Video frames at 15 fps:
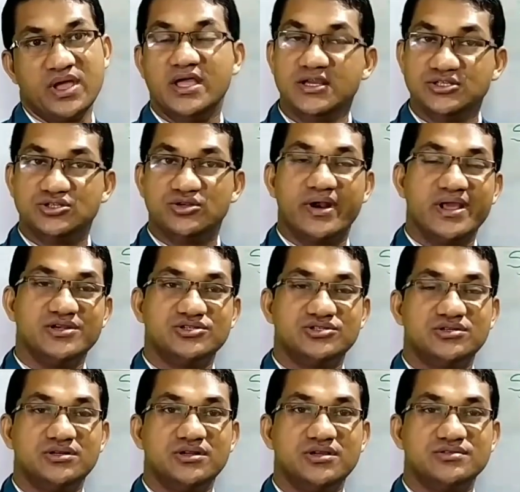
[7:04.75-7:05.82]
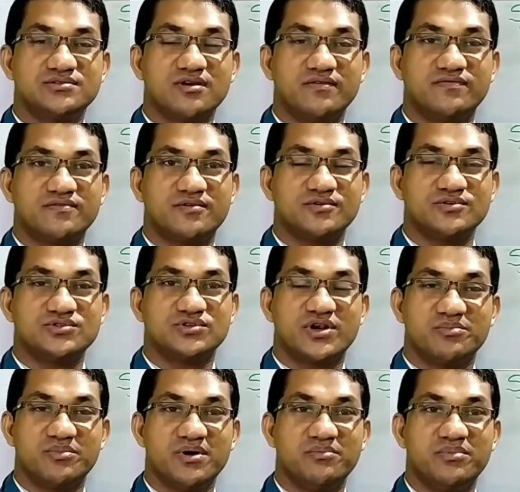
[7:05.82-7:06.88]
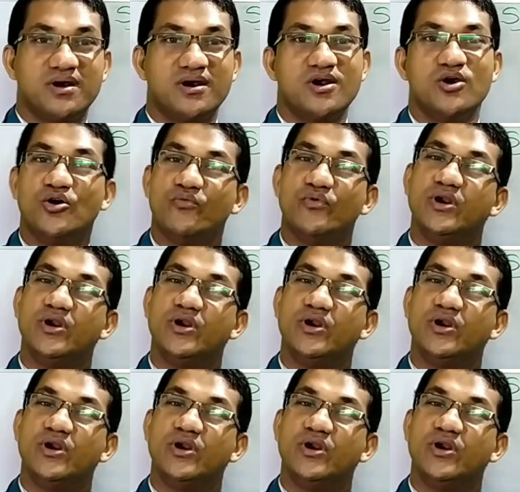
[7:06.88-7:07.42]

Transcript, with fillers: Intonation is, of course, remember,